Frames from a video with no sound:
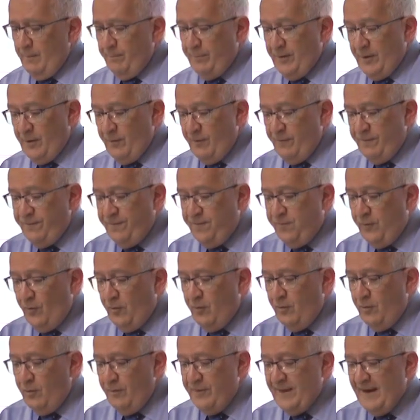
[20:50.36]
But
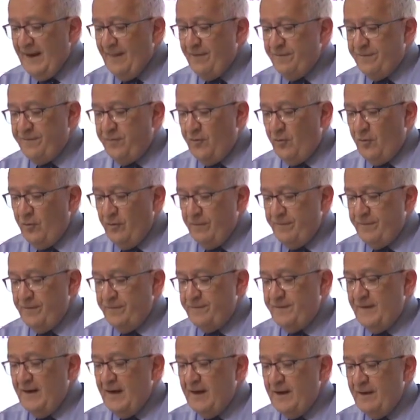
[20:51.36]
the other four of
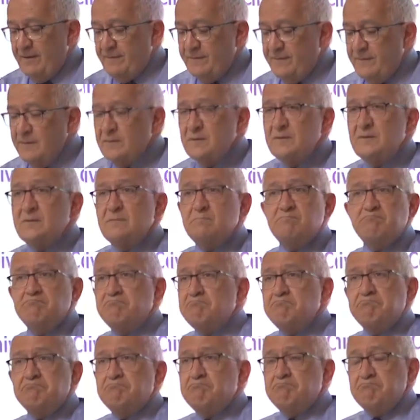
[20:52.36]
the five,
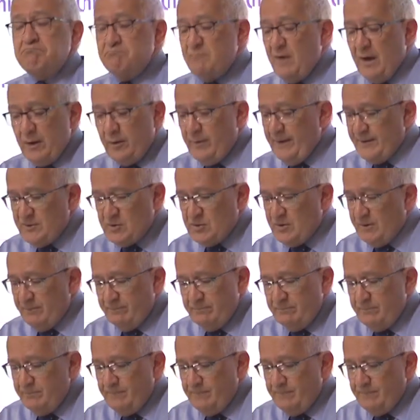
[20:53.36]
no question.